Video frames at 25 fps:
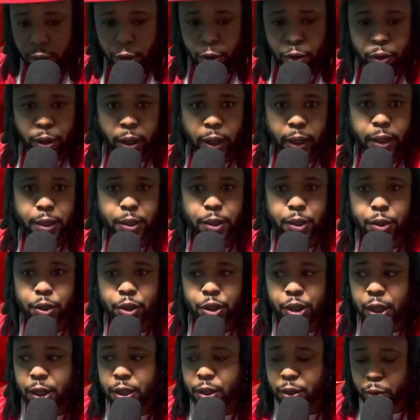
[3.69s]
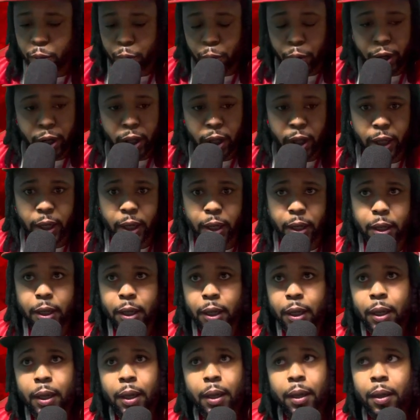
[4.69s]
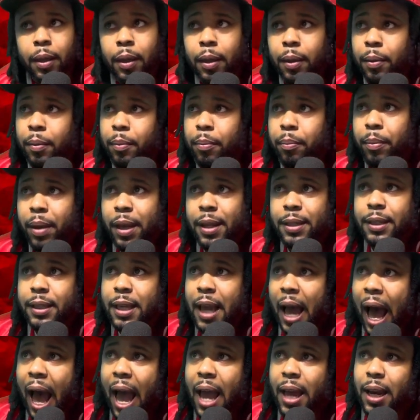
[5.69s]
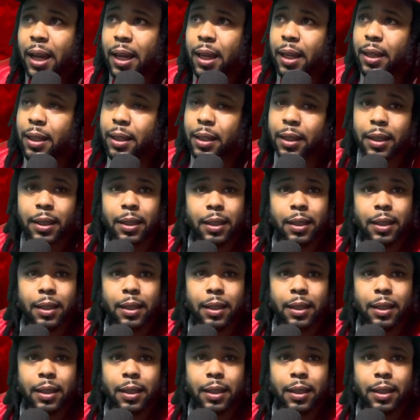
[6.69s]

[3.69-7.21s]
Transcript: You niggas are just really misguided.